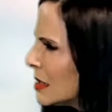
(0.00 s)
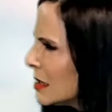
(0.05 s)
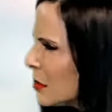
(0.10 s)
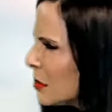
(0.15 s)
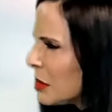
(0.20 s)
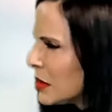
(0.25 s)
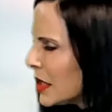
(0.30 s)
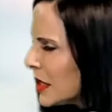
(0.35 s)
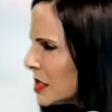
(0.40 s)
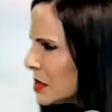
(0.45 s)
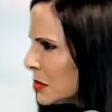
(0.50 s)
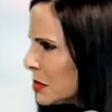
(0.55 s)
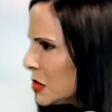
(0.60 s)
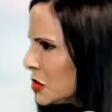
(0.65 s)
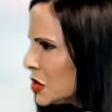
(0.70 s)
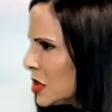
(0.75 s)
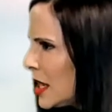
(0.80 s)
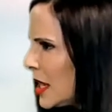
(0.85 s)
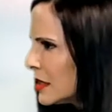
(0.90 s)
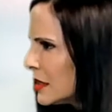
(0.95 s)
the placement
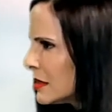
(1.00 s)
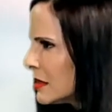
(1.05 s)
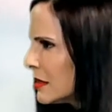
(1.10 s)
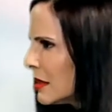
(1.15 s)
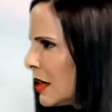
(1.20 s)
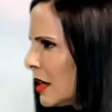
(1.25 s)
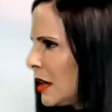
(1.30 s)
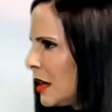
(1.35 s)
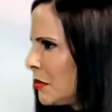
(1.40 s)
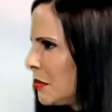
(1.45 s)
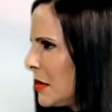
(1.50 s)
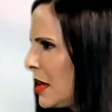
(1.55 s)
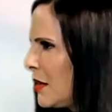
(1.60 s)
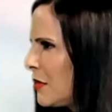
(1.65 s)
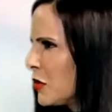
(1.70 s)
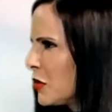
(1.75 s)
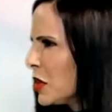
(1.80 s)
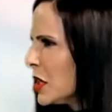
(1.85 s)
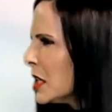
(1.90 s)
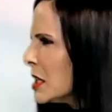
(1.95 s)
checked
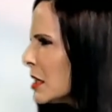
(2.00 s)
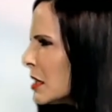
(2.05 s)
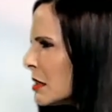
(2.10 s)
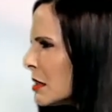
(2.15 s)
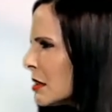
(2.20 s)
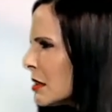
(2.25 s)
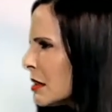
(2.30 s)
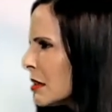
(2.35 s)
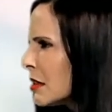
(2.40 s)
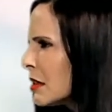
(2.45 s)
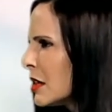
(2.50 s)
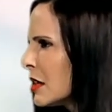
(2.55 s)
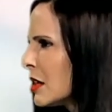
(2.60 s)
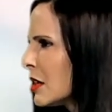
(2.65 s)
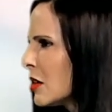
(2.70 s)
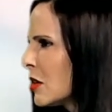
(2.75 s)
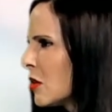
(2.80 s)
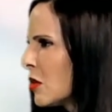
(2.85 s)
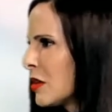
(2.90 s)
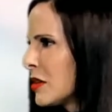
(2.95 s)
every year,
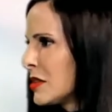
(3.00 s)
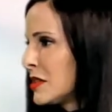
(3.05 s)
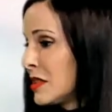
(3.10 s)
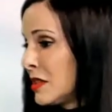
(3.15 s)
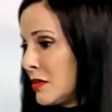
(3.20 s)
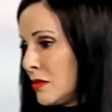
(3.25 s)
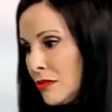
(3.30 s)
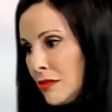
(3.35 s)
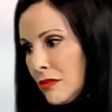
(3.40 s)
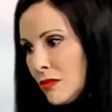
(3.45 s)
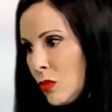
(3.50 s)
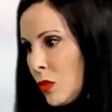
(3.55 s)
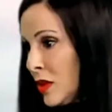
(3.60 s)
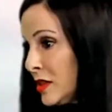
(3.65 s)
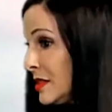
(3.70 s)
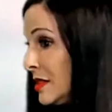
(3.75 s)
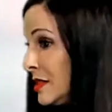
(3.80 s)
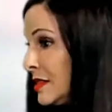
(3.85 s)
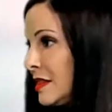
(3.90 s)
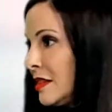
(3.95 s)
or is it
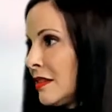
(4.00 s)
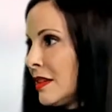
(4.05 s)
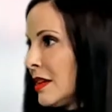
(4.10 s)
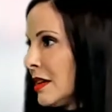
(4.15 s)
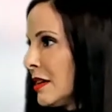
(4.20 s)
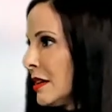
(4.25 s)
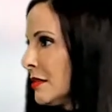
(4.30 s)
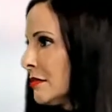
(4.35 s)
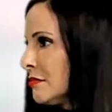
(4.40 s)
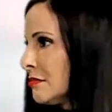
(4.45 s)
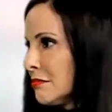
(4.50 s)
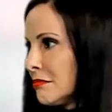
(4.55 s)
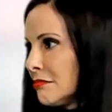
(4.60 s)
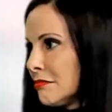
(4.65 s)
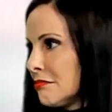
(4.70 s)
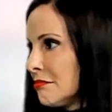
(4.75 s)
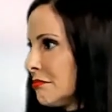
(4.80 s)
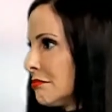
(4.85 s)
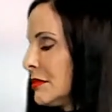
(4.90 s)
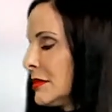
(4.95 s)
once it's in there,
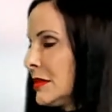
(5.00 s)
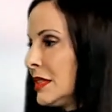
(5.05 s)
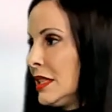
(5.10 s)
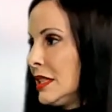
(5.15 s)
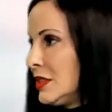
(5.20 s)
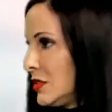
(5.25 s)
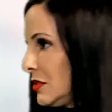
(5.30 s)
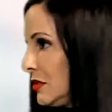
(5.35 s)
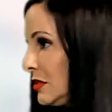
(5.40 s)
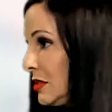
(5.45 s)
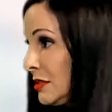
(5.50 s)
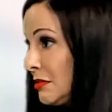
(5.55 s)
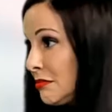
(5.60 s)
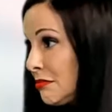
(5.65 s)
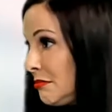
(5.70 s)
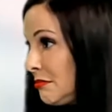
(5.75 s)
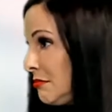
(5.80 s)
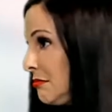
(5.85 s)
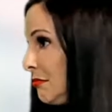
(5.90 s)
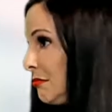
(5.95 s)
it's just
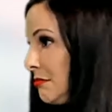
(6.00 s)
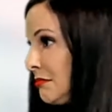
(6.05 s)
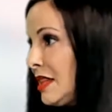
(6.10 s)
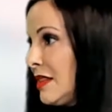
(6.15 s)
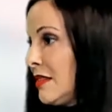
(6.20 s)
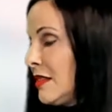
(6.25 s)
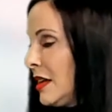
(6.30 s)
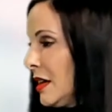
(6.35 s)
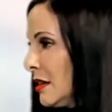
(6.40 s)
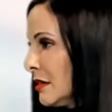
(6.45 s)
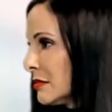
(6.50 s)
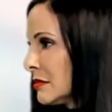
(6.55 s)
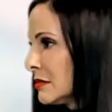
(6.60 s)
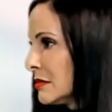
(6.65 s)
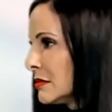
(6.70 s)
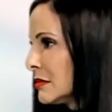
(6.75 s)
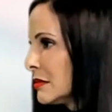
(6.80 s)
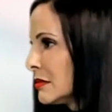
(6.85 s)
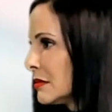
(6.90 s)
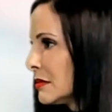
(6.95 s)
in there?
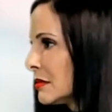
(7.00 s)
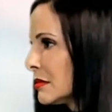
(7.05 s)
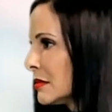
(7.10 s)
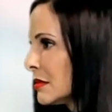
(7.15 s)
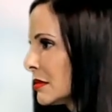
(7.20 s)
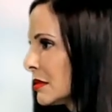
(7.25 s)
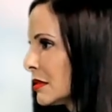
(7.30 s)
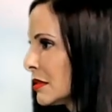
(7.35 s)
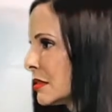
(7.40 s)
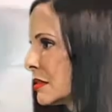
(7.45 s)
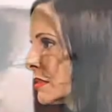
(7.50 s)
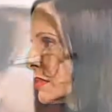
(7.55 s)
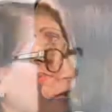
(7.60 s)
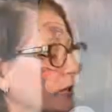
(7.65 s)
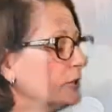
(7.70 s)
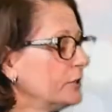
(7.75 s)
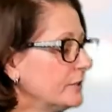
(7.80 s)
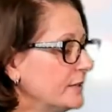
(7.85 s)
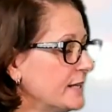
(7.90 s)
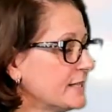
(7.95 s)
So
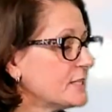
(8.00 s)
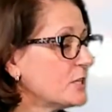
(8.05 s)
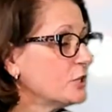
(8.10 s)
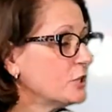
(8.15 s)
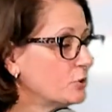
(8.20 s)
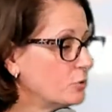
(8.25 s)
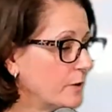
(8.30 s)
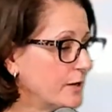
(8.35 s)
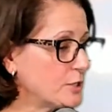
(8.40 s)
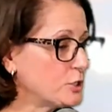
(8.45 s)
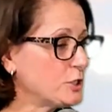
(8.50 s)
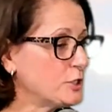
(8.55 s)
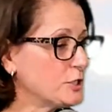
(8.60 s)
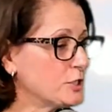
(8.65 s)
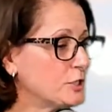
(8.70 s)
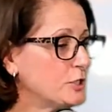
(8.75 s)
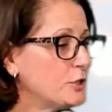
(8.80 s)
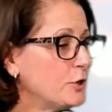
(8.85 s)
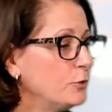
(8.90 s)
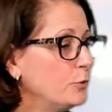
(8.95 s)
that's a good question.
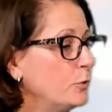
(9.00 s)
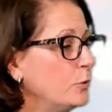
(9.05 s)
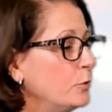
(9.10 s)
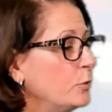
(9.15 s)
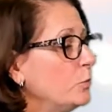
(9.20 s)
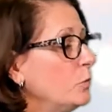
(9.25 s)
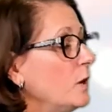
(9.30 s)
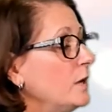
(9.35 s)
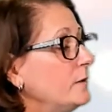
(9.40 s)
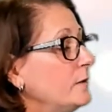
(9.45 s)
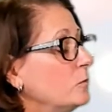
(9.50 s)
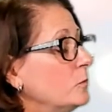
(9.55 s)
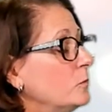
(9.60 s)
So what